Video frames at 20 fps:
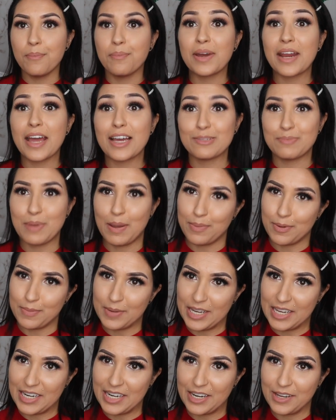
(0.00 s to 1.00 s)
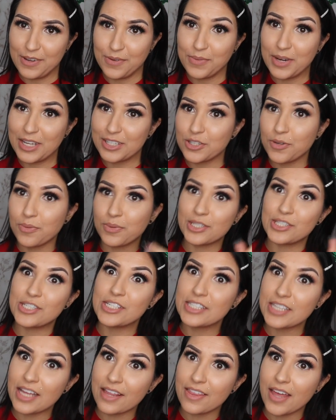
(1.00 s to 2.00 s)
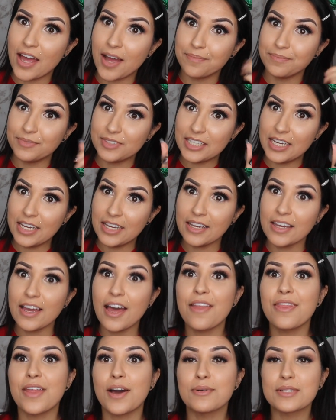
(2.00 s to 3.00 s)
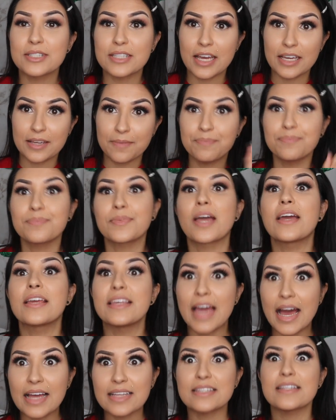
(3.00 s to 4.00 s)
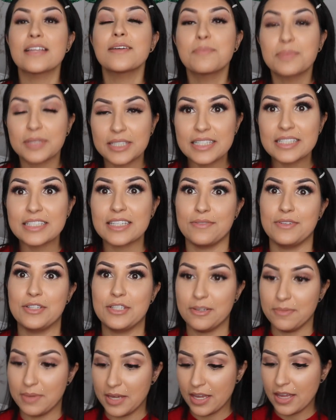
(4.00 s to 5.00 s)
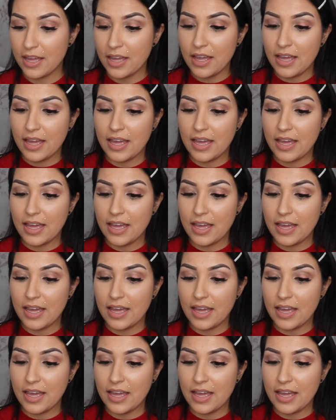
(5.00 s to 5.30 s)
but it has peppermint in it, which when she said that, ding, that was like, yes, please give it to me.